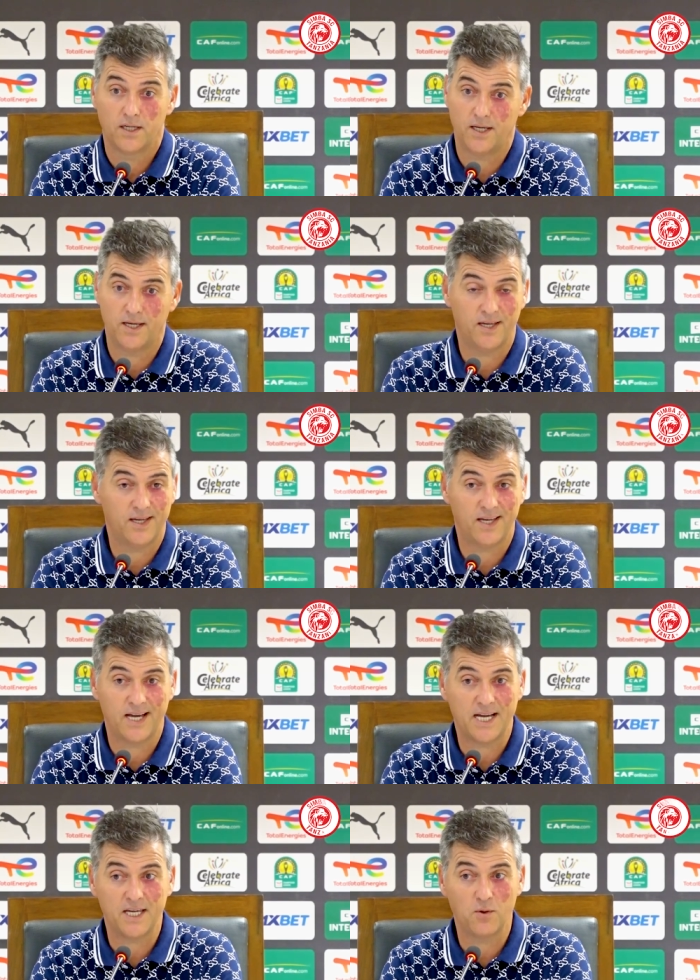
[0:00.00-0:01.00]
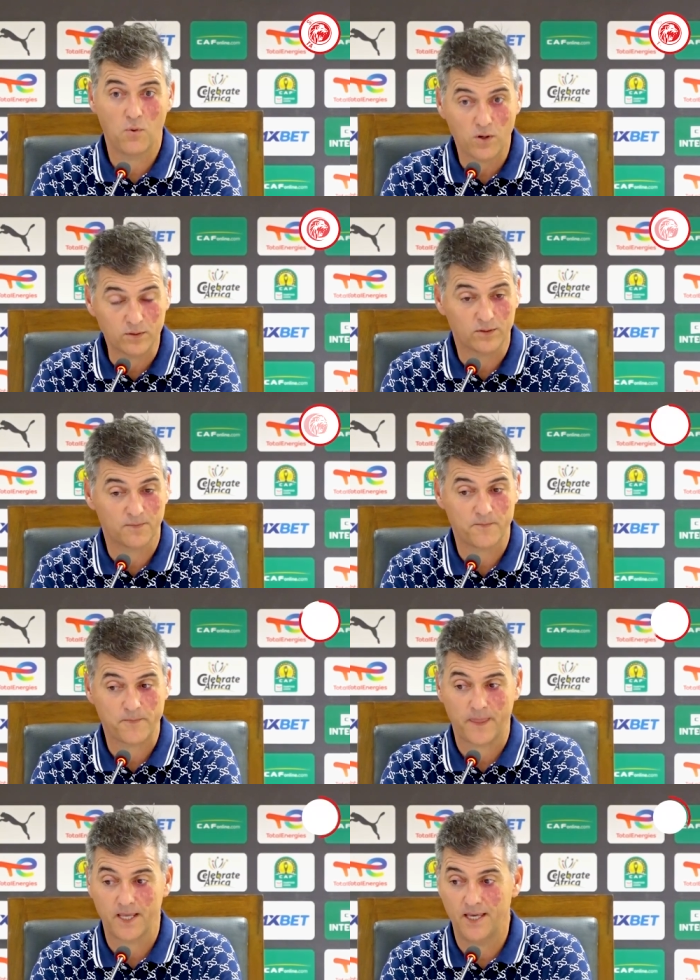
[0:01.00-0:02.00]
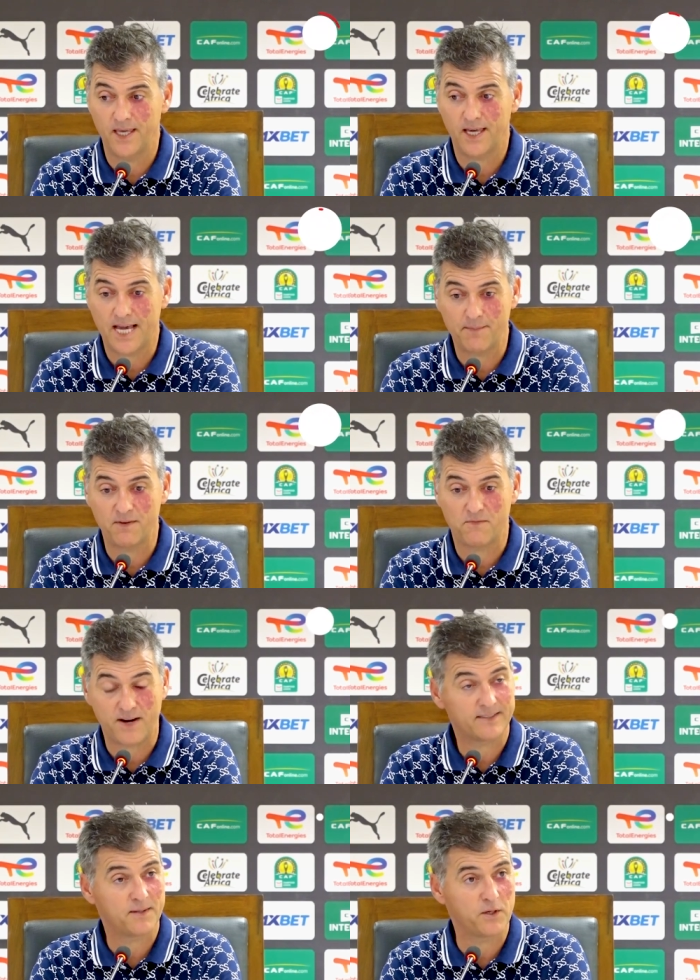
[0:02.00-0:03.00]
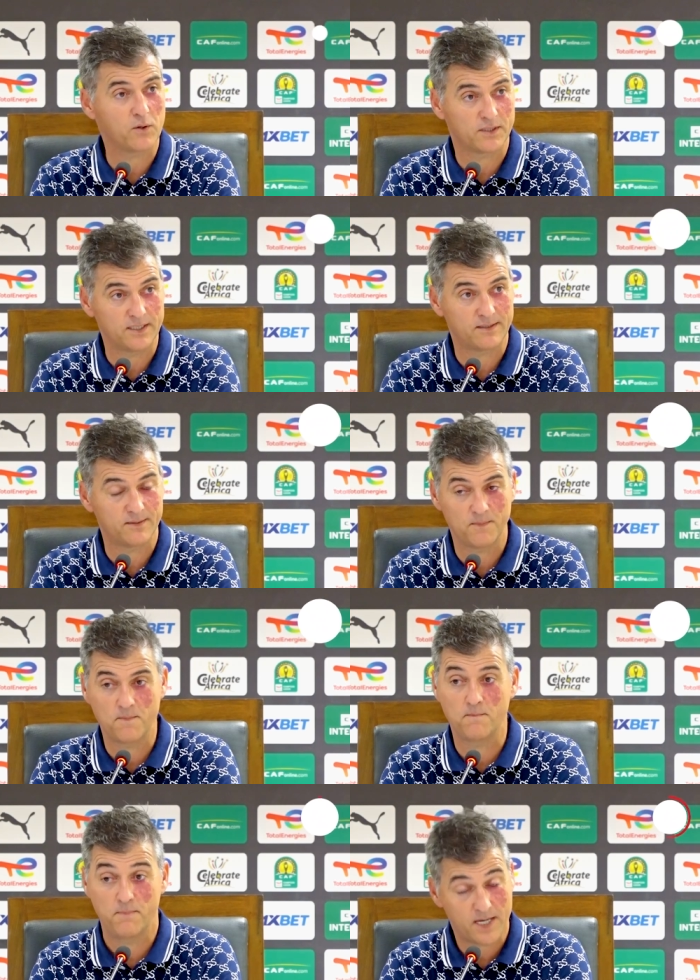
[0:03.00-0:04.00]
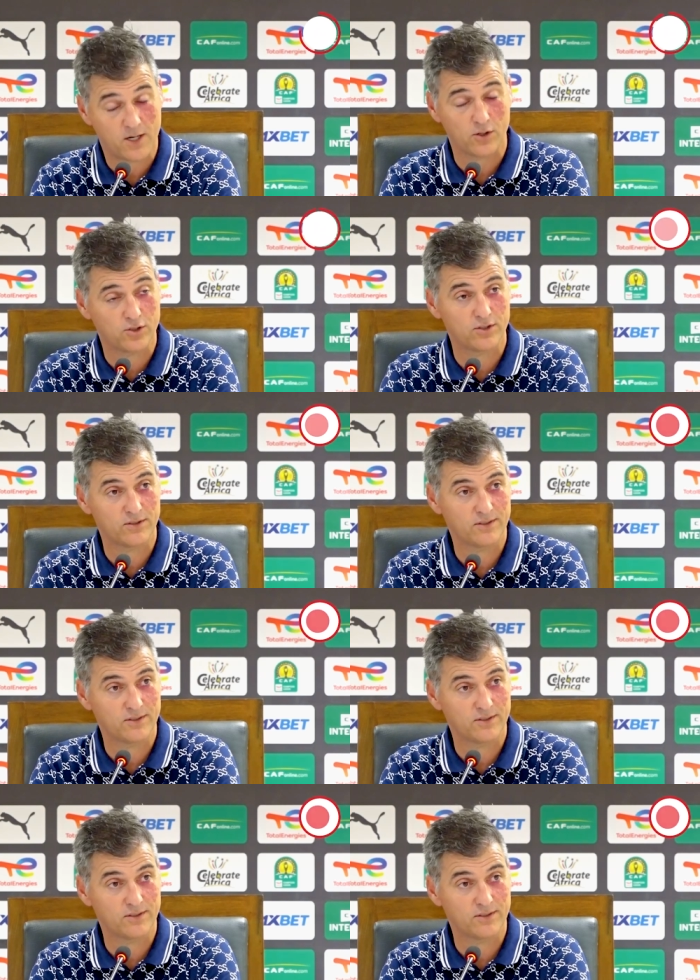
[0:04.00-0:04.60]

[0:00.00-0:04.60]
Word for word: Uh, I want he coming faster because he's big coach,